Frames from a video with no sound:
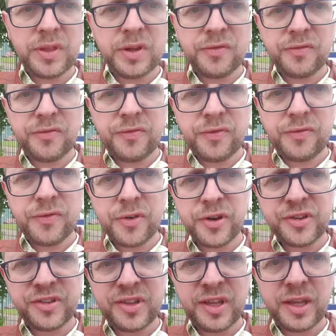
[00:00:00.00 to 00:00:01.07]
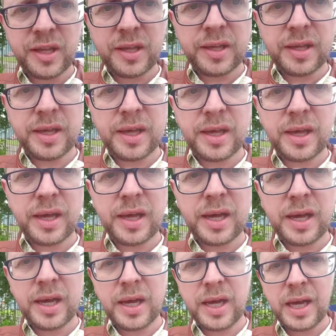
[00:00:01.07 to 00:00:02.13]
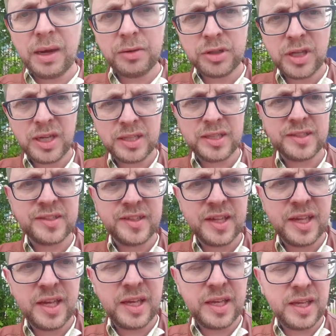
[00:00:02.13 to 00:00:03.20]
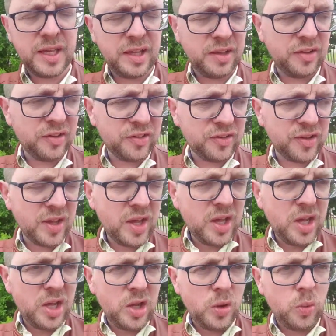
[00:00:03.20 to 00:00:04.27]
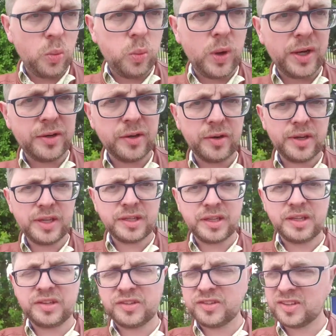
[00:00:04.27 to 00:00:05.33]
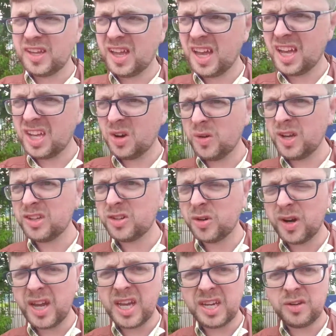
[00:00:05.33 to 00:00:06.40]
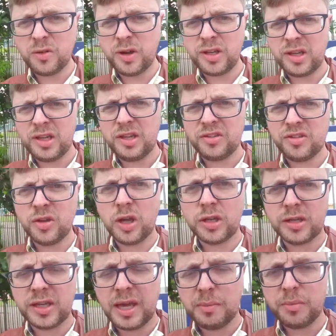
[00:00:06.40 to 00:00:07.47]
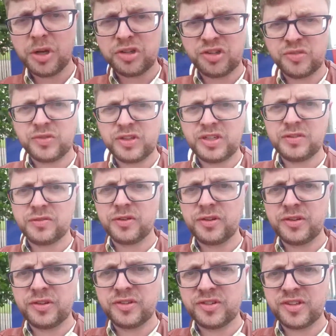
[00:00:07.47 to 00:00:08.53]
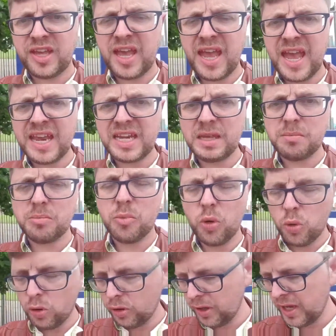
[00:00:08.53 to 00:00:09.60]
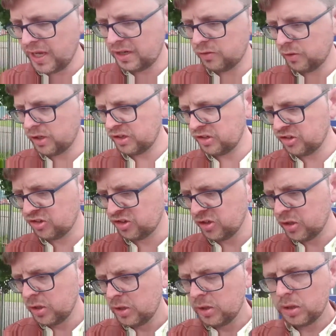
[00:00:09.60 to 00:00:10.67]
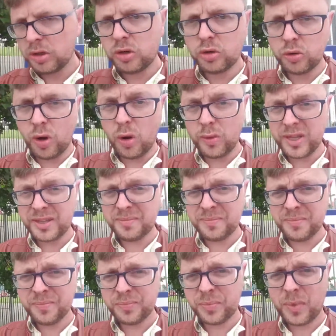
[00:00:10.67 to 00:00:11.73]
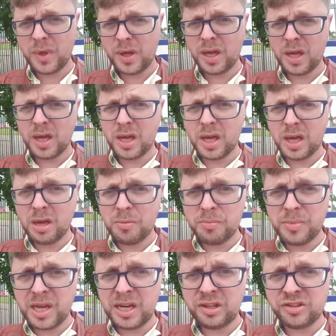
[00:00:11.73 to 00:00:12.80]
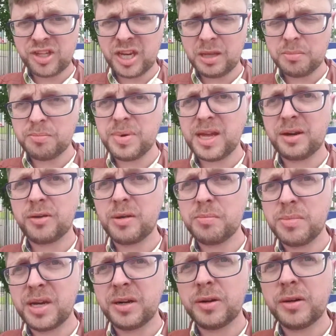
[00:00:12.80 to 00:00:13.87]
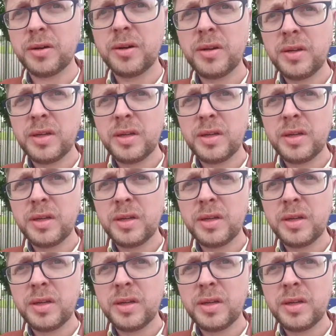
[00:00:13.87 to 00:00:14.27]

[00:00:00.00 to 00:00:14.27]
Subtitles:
The first thing I would like to say is, whether it is iOS or Android is not that much of a difference anymore. Android is growing, and it's getting better and better.